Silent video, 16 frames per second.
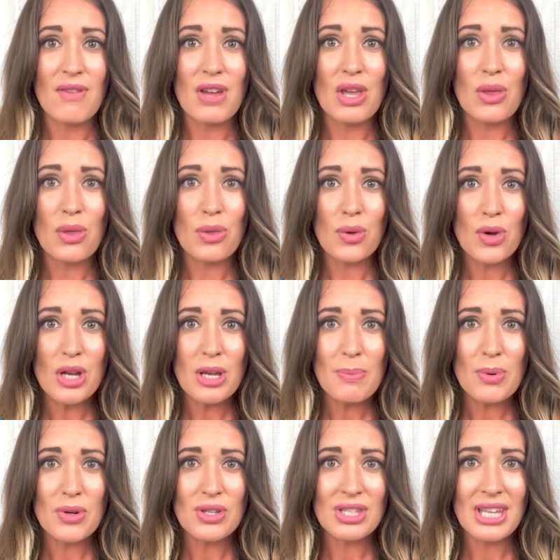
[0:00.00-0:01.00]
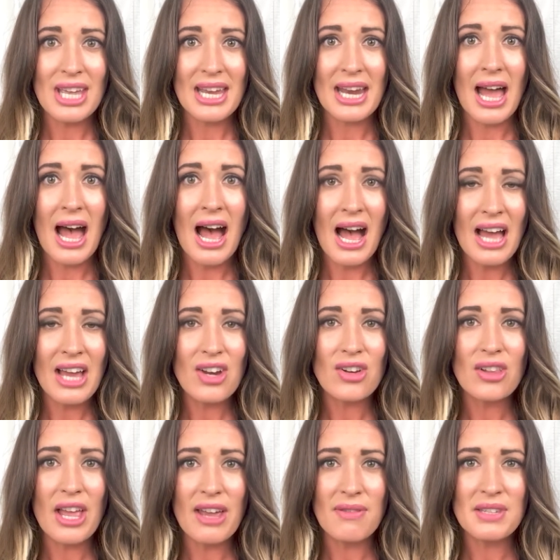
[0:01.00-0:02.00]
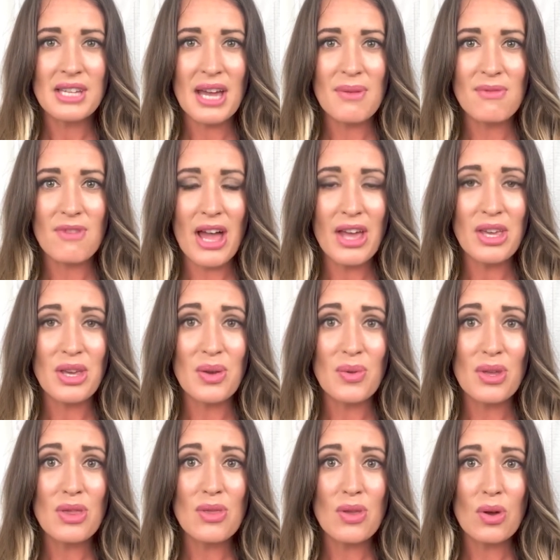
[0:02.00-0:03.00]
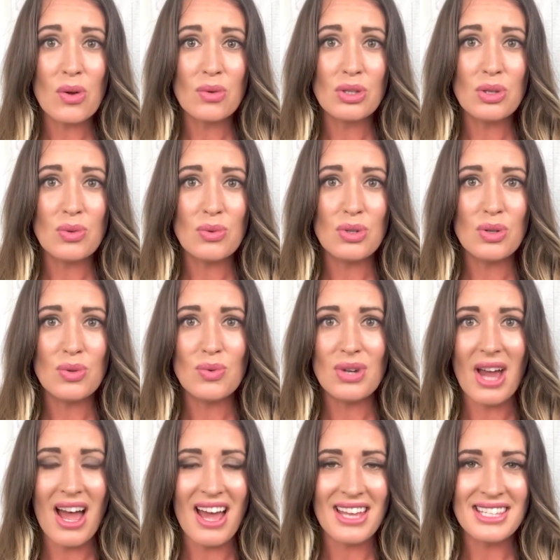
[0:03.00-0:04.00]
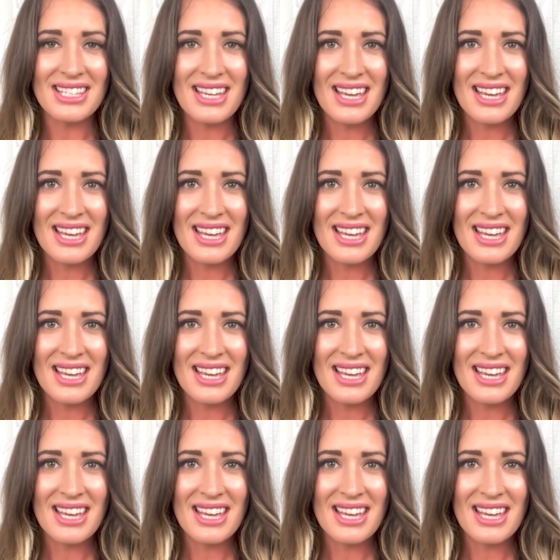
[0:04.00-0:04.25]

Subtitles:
a 30% higher lifetime value than those who do not.